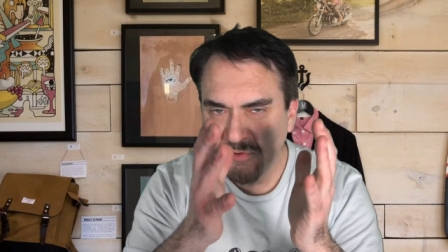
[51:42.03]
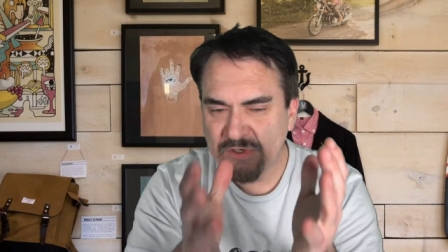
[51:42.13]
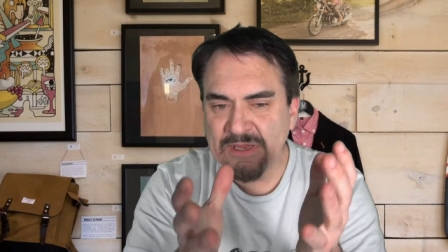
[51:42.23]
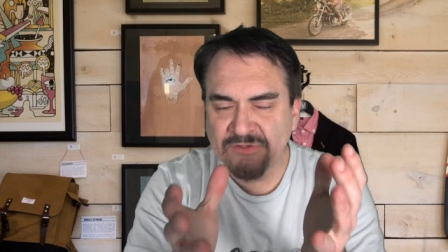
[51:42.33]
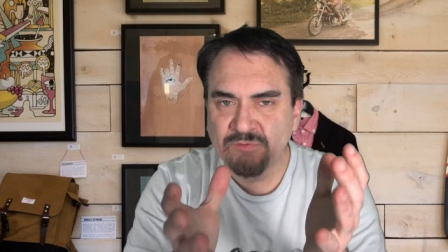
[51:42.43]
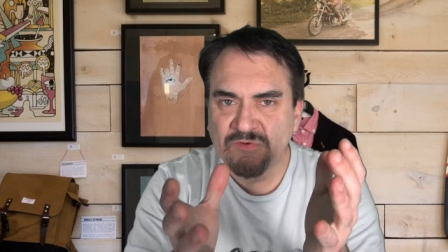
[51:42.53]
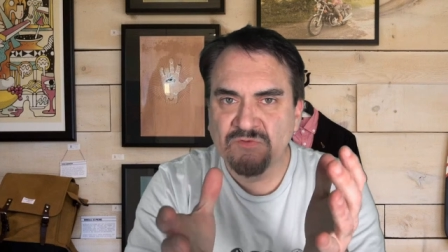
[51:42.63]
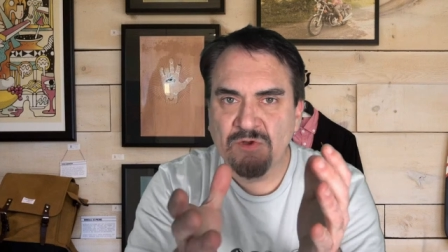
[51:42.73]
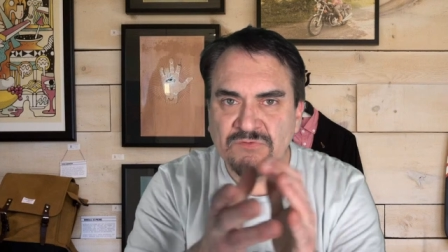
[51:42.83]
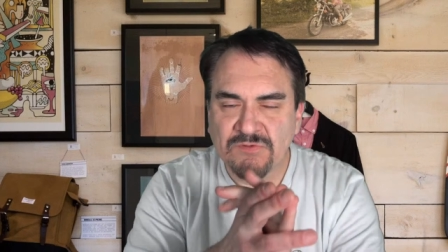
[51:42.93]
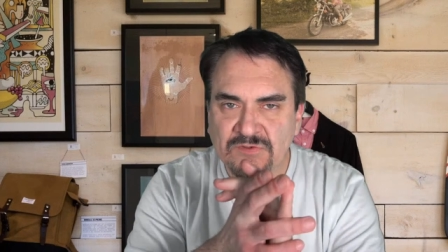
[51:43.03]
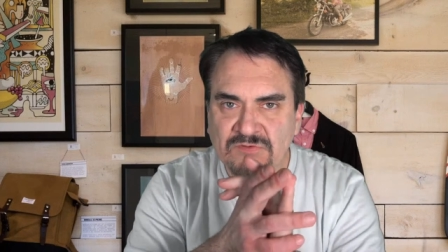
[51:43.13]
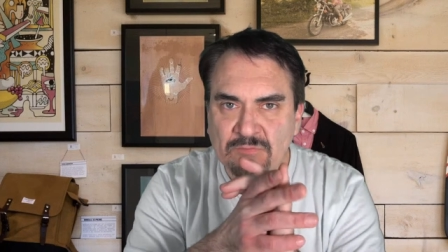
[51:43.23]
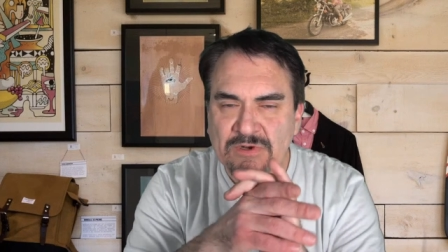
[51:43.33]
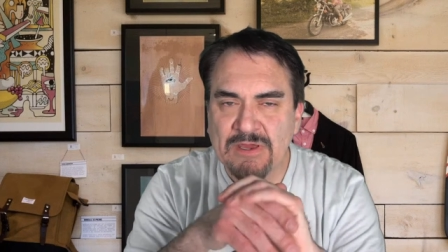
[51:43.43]
look at the results in
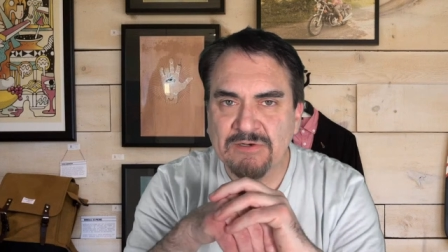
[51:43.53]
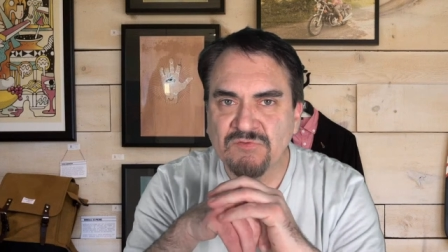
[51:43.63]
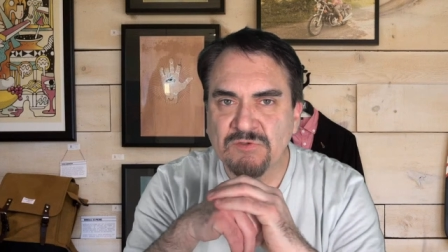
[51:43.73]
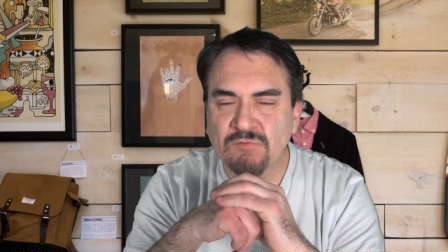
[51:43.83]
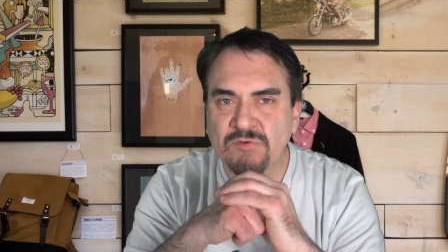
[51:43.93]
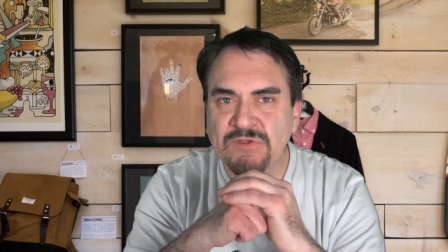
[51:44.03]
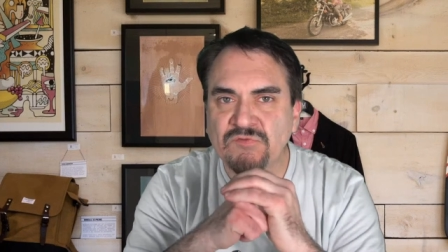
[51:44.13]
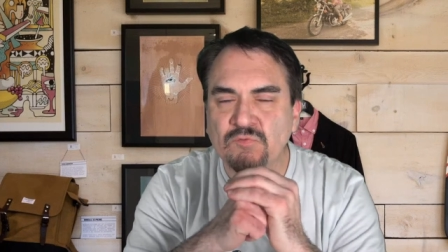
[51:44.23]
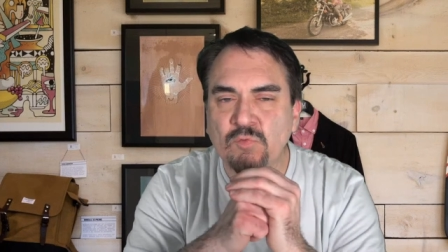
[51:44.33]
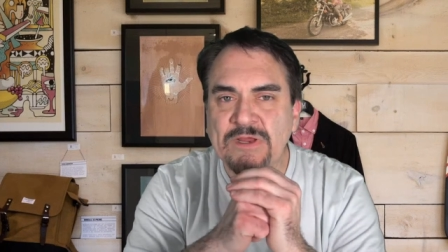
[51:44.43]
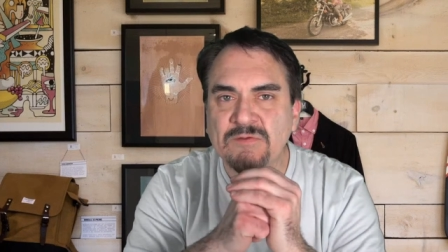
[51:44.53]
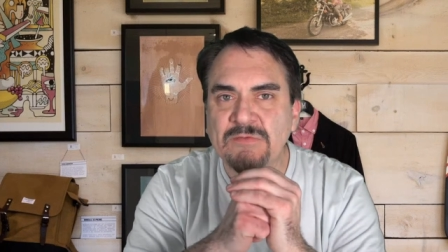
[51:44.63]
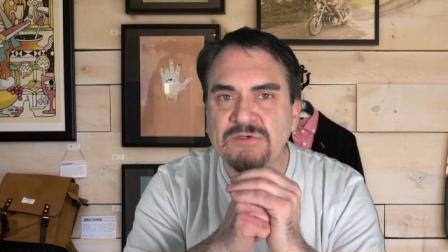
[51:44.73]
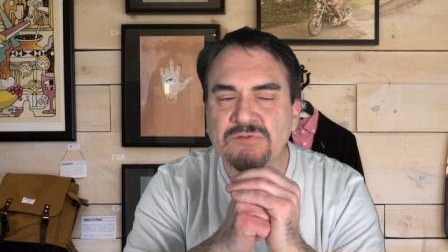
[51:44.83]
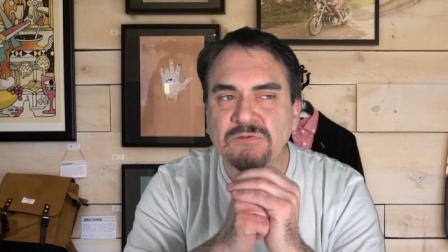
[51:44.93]
this, I would honestly at least
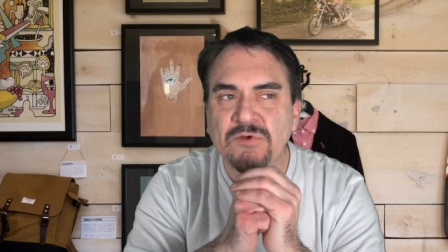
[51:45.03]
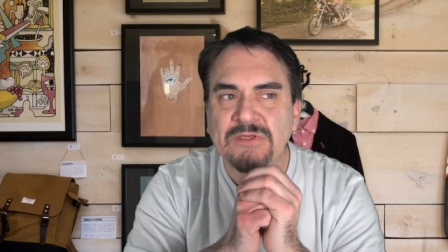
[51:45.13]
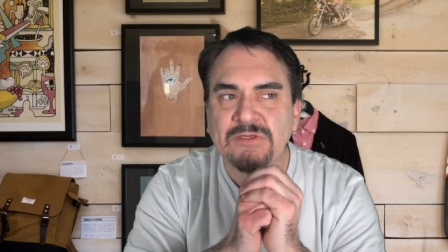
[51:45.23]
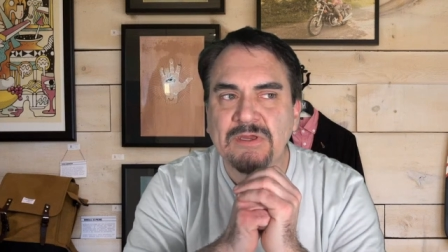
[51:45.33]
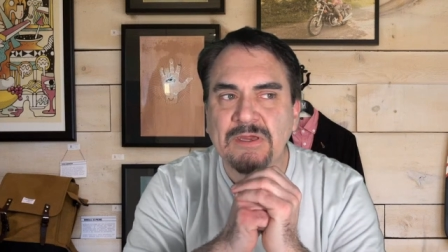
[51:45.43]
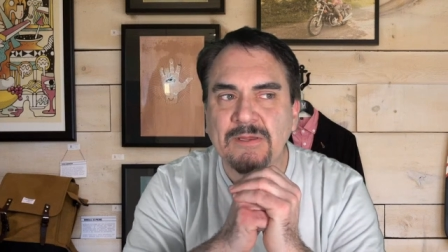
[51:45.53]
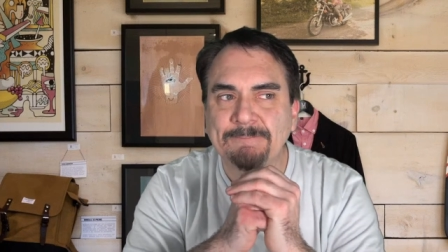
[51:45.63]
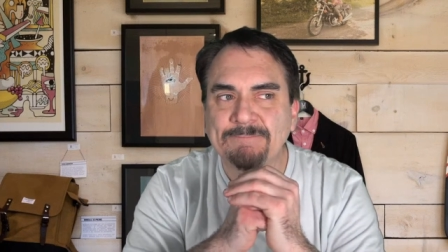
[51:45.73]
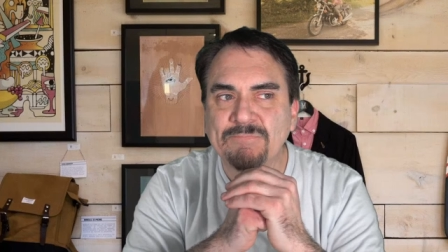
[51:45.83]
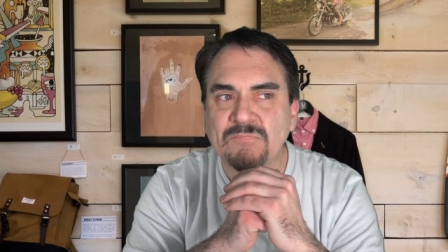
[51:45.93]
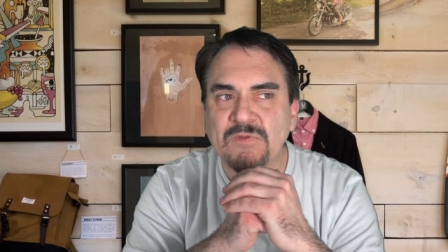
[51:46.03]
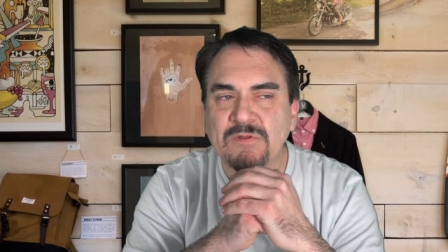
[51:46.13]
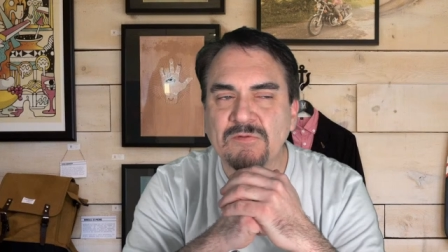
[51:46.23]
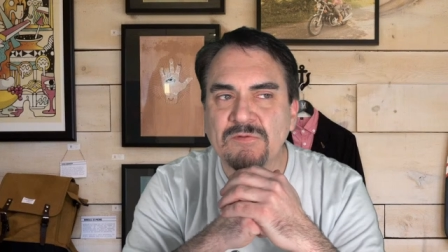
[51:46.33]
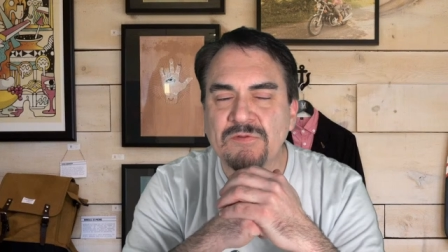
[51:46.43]
recommend you looking at
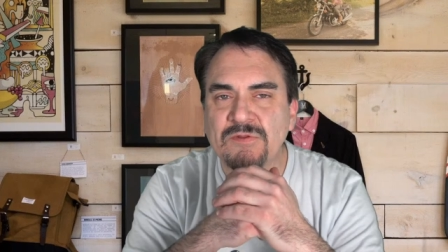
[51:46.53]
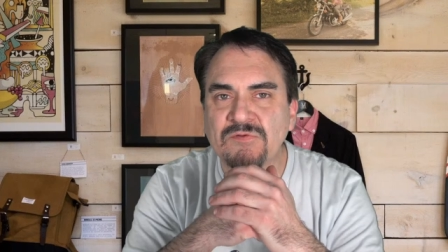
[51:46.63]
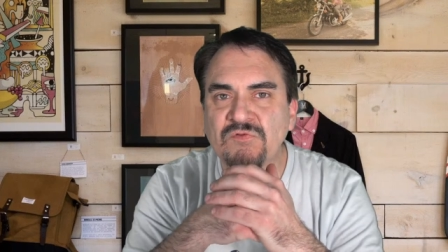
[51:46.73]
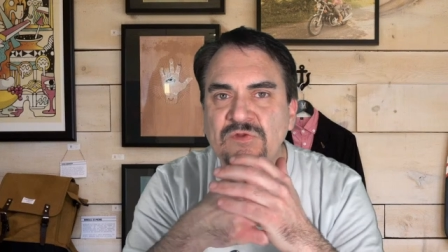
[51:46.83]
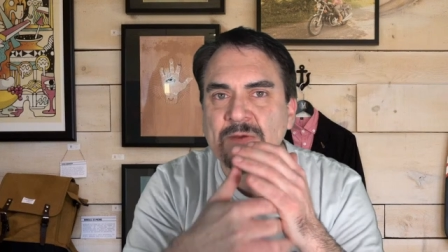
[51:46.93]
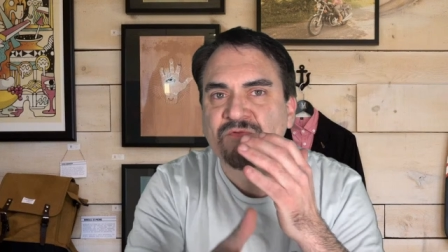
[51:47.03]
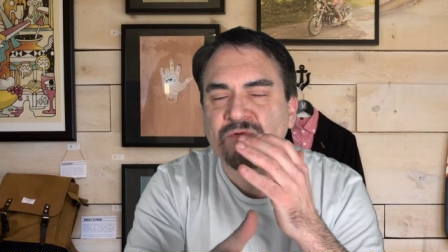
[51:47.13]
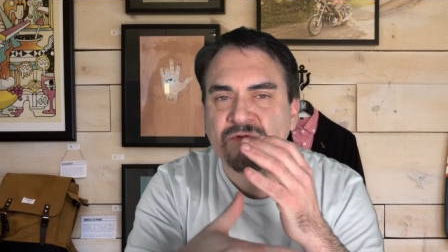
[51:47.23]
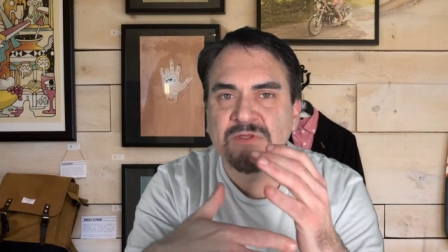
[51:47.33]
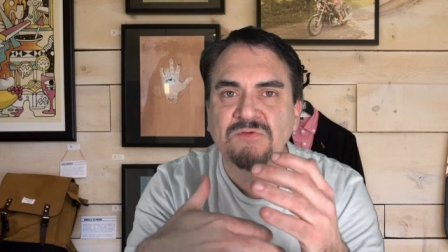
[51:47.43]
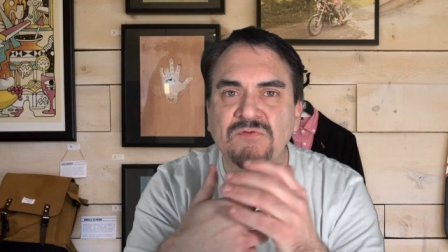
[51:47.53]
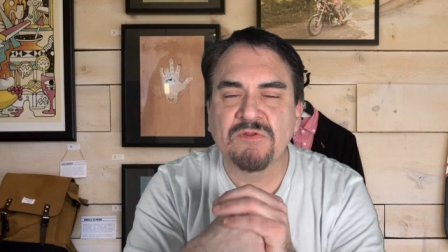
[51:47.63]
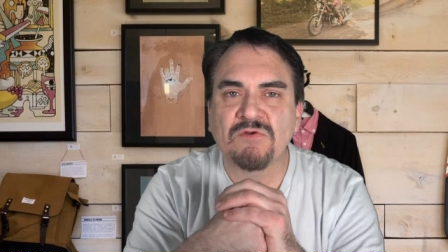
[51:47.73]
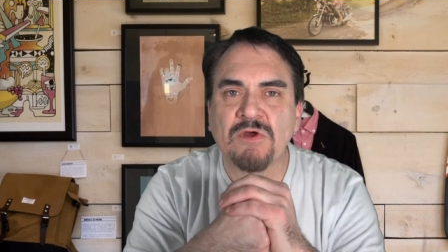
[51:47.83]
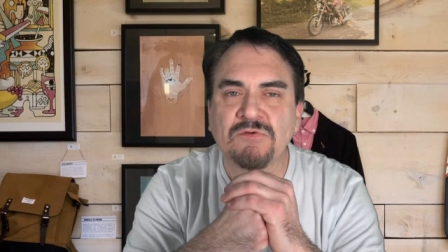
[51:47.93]
the steps and things
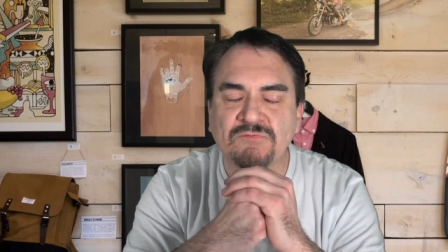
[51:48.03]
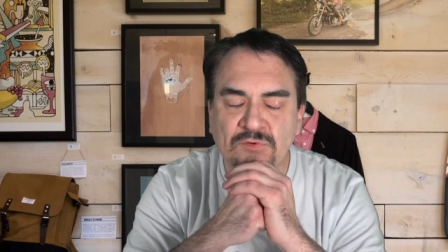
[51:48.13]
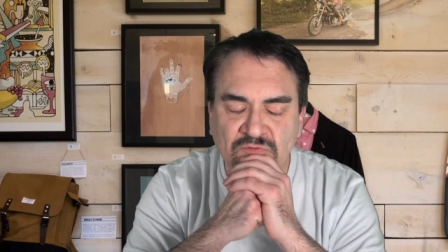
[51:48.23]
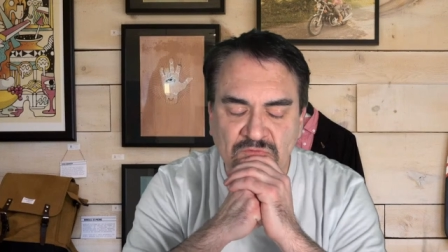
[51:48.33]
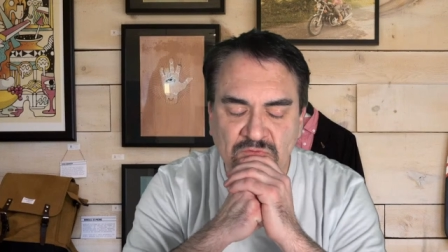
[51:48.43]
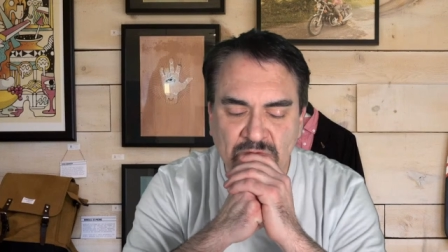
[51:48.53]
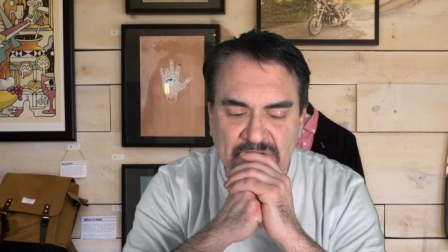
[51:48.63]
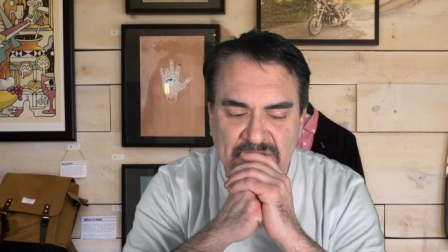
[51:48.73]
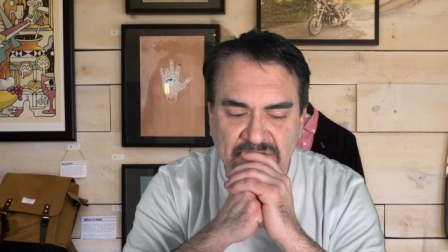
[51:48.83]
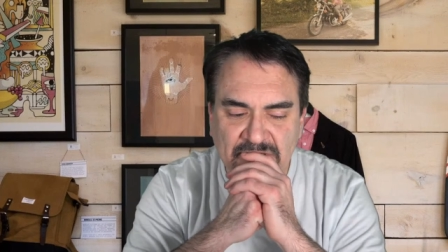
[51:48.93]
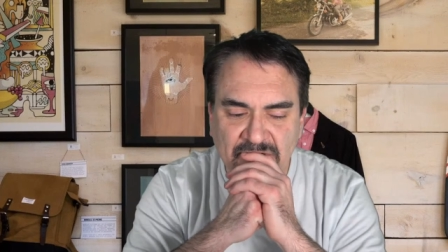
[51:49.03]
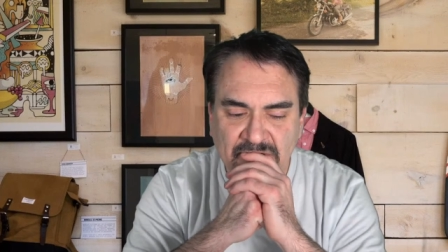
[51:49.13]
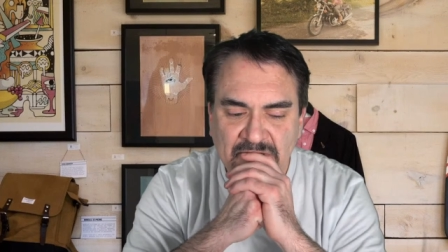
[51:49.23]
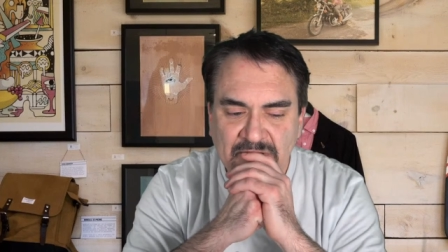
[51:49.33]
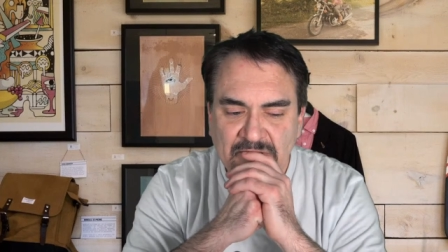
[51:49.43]
other folks are doing on there.